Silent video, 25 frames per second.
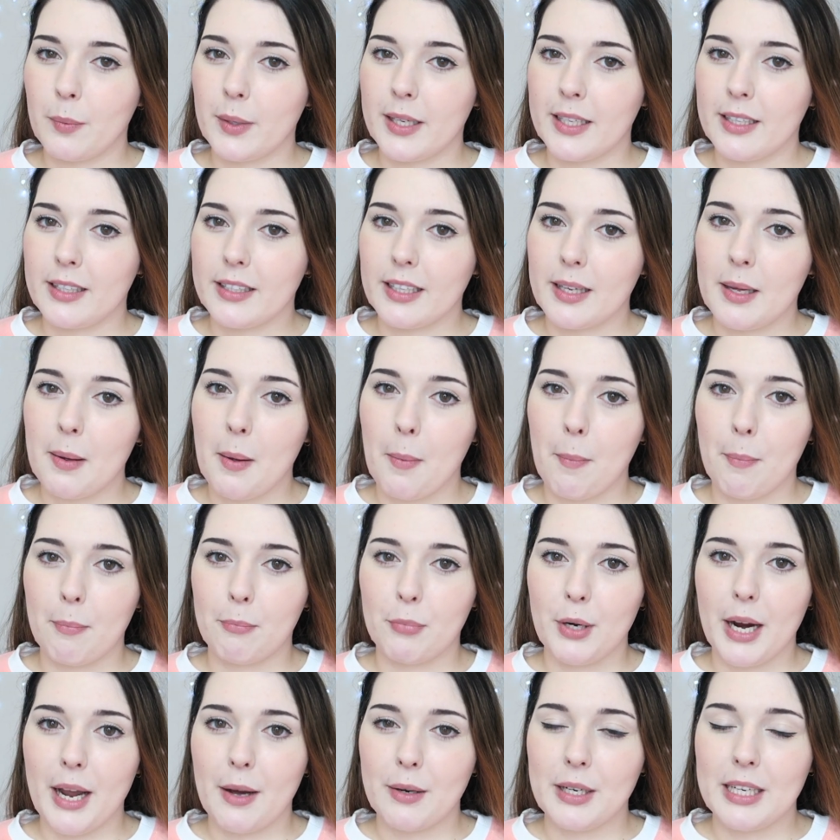Wink
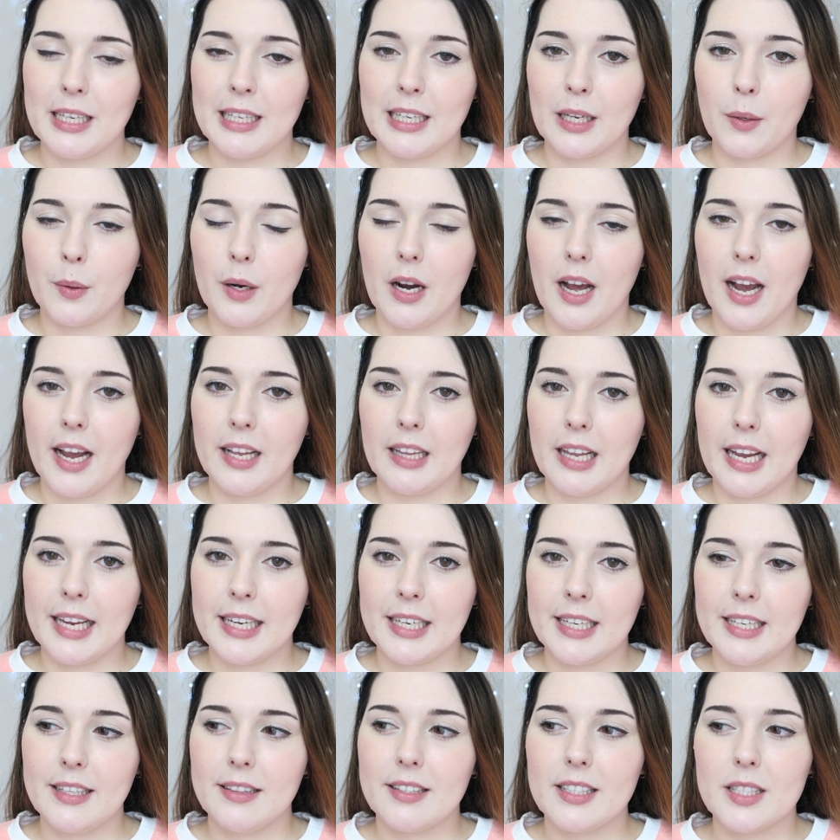brown liquid
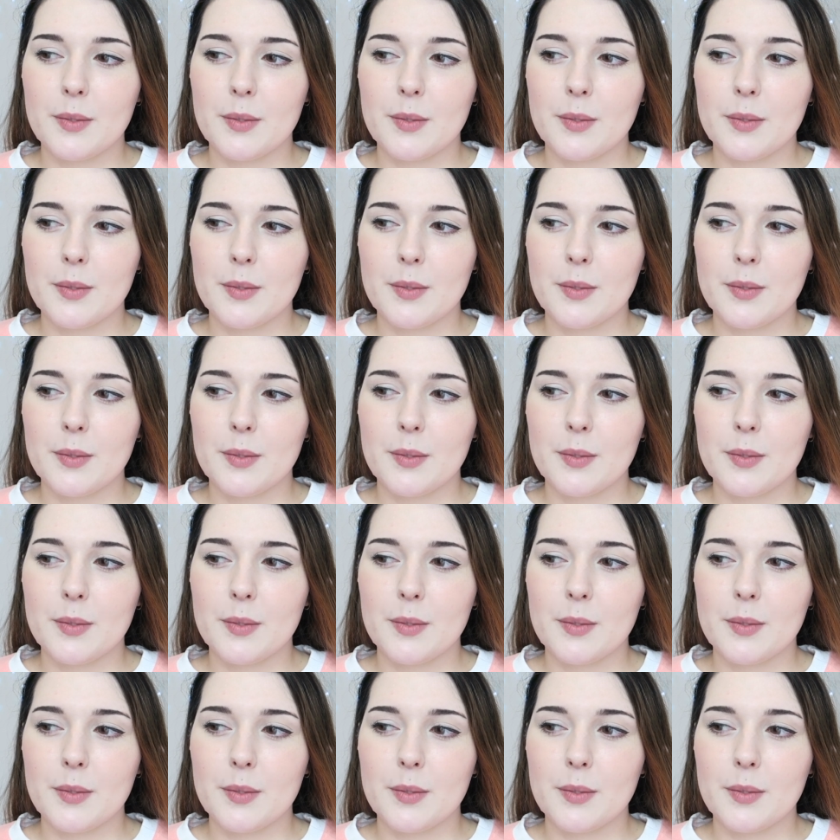eyeliner.